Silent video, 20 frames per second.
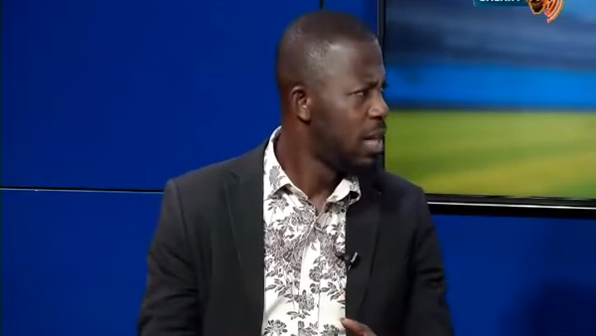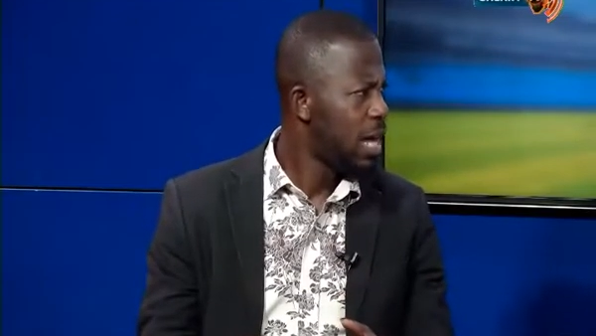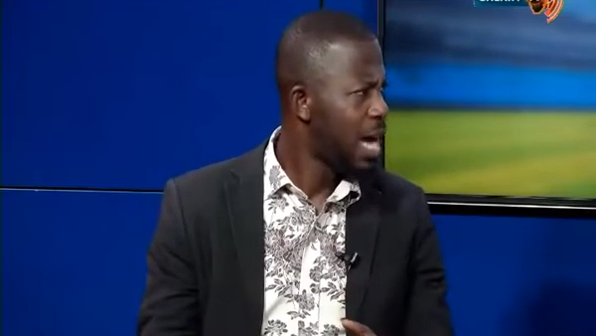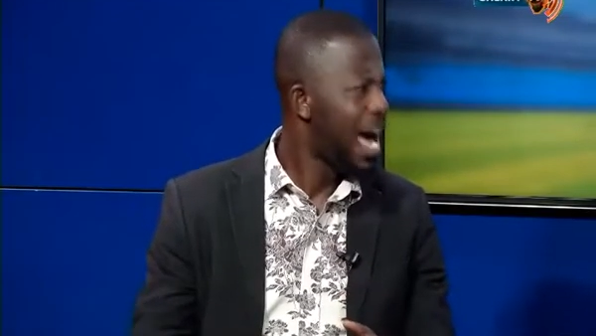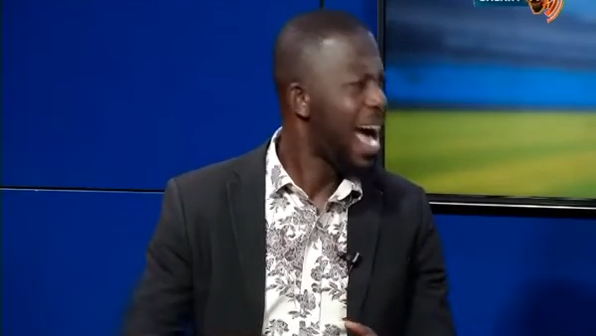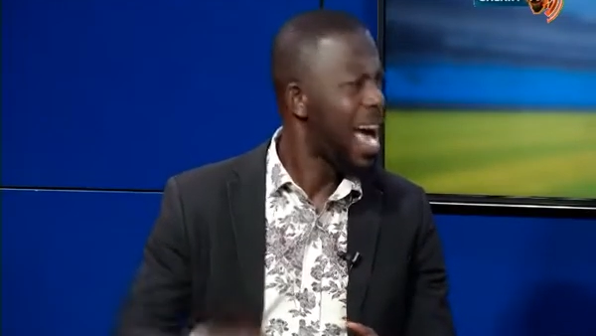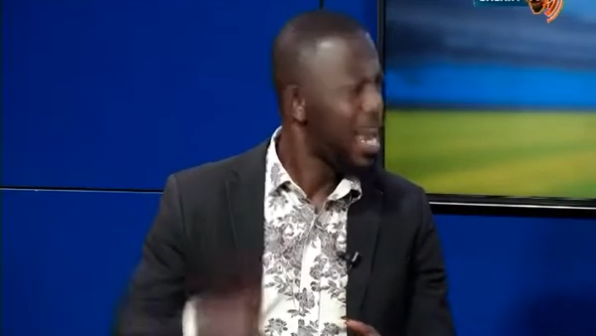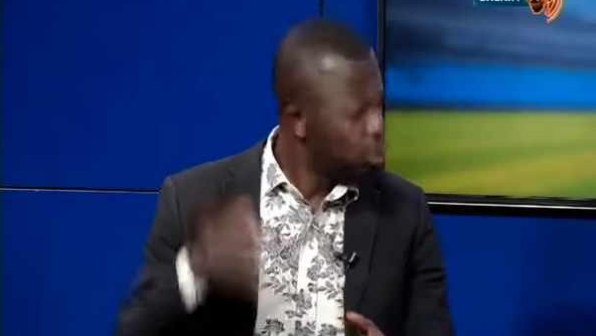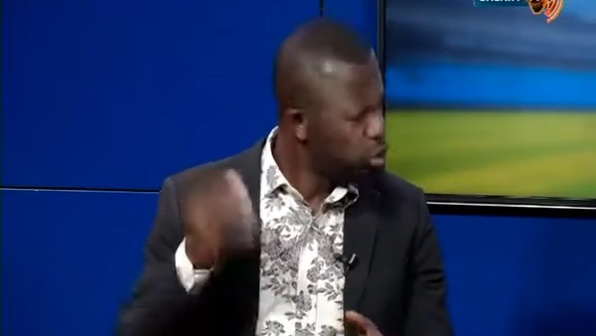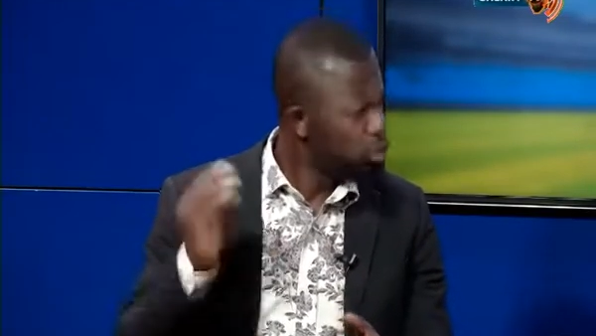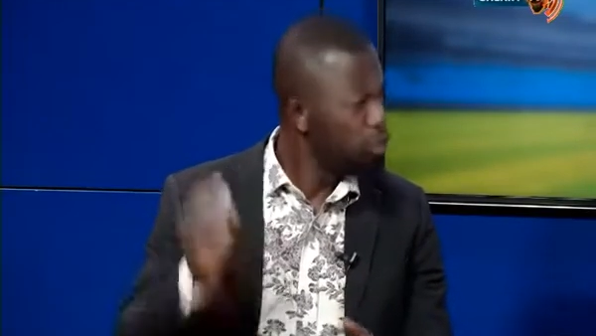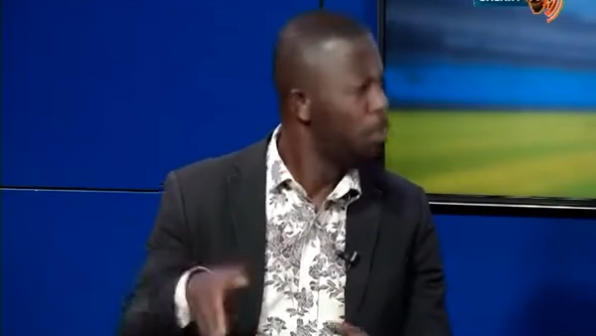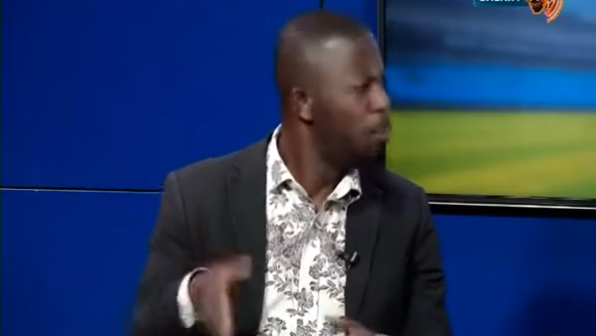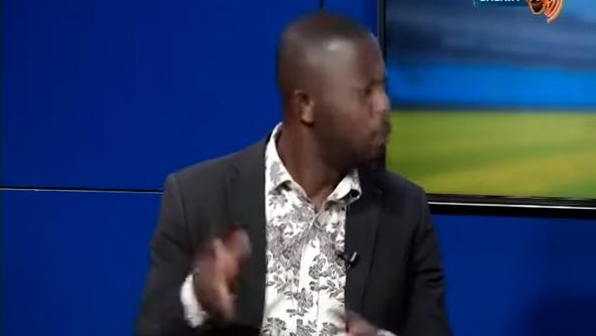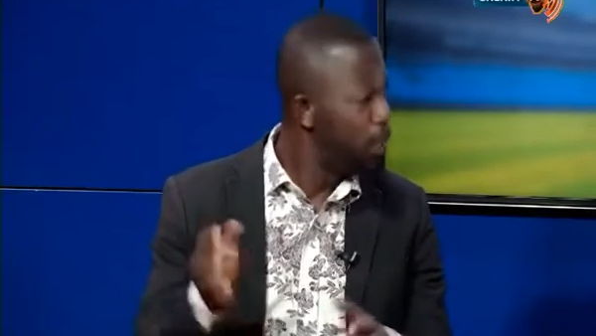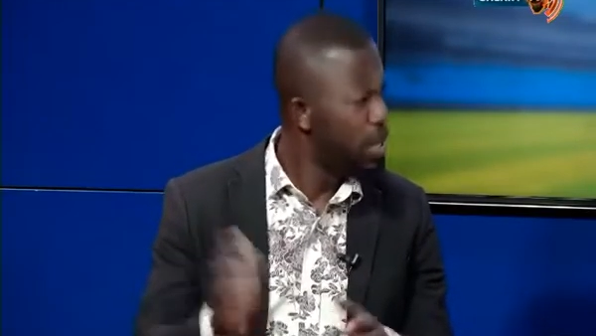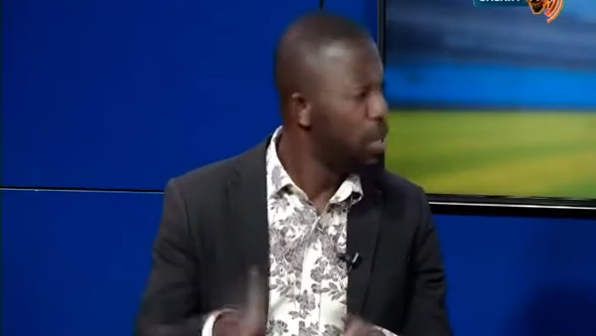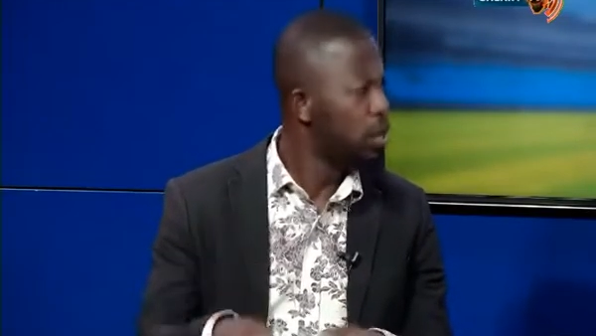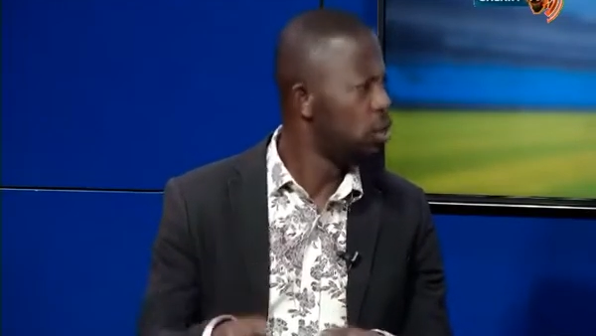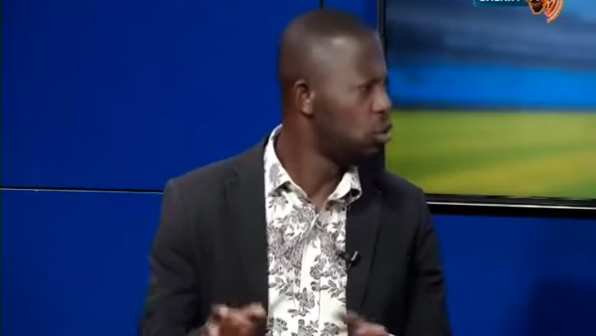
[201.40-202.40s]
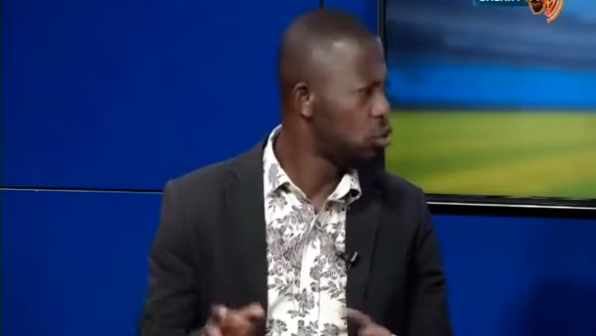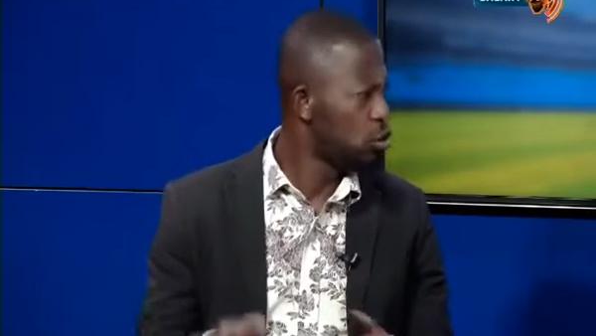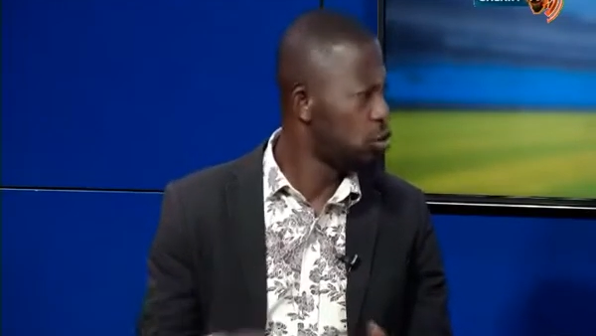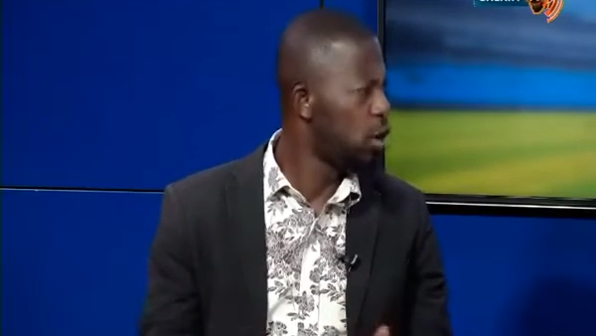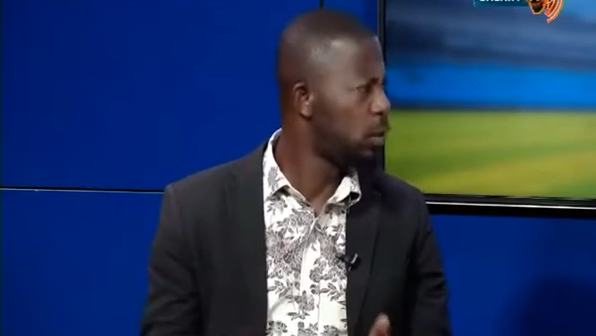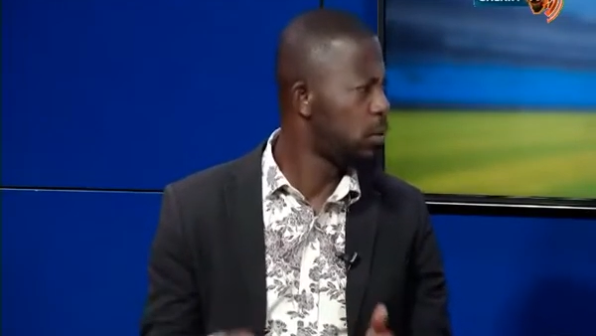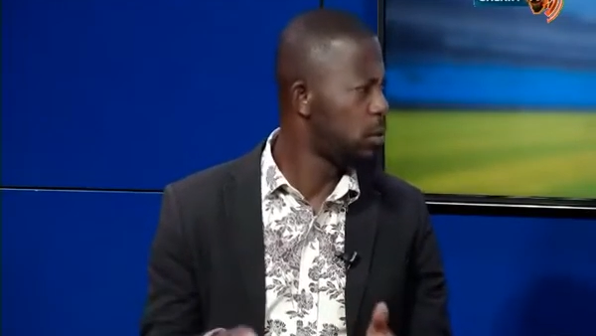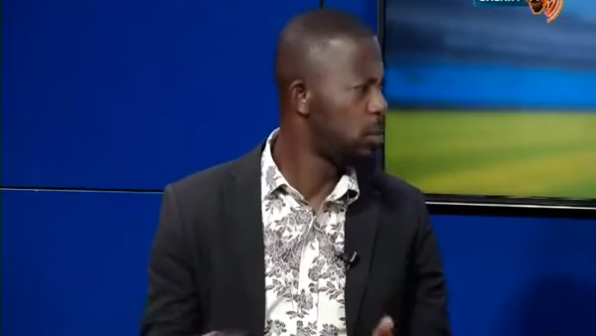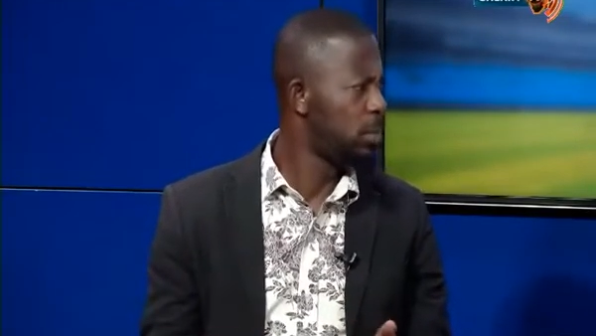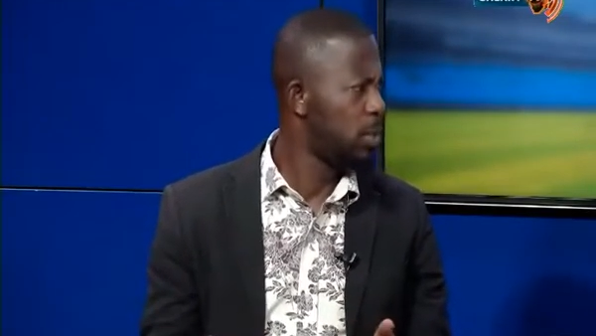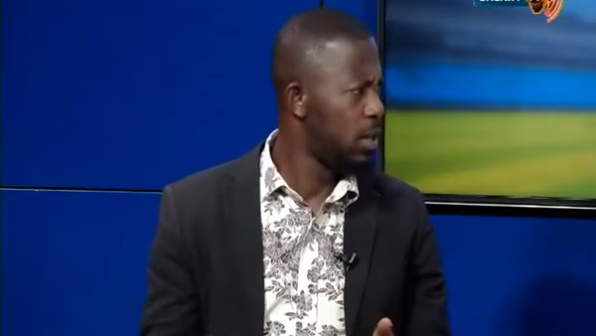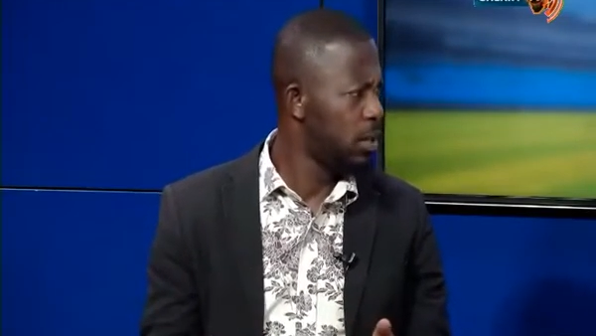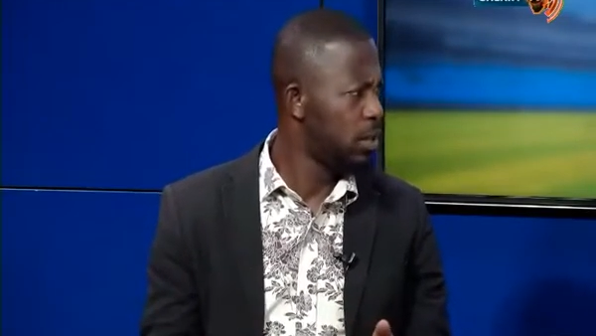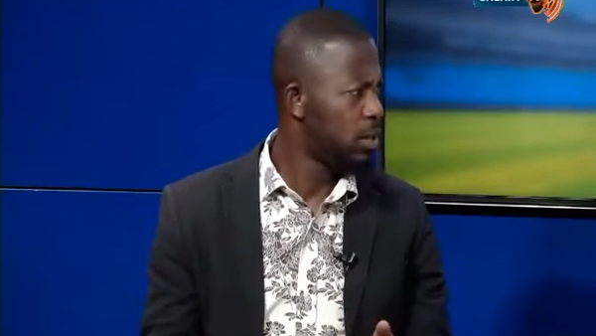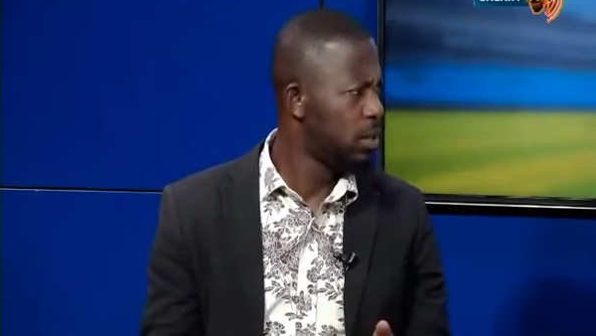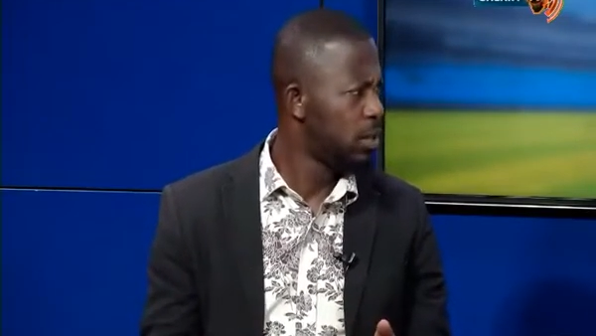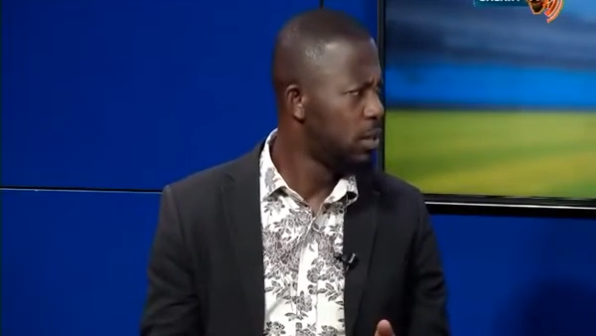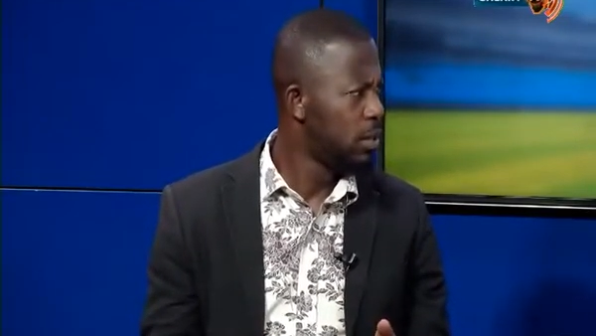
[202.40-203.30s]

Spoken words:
I should be on top speed,